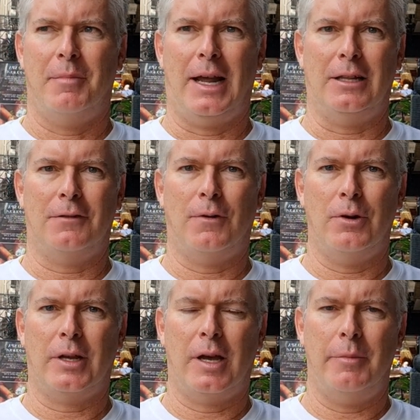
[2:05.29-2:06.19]
but I look
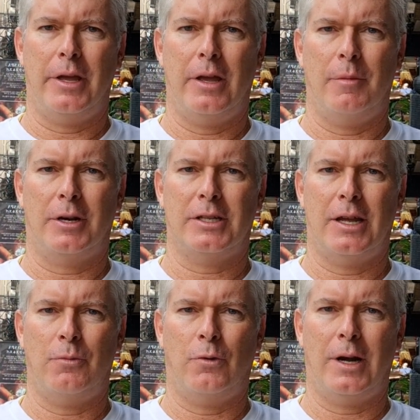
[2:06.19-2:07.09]
forward to coming here because
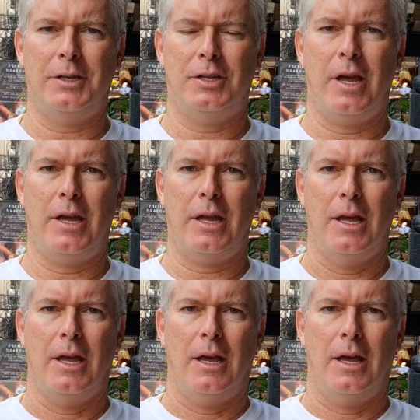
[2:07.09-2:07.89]
where I stay,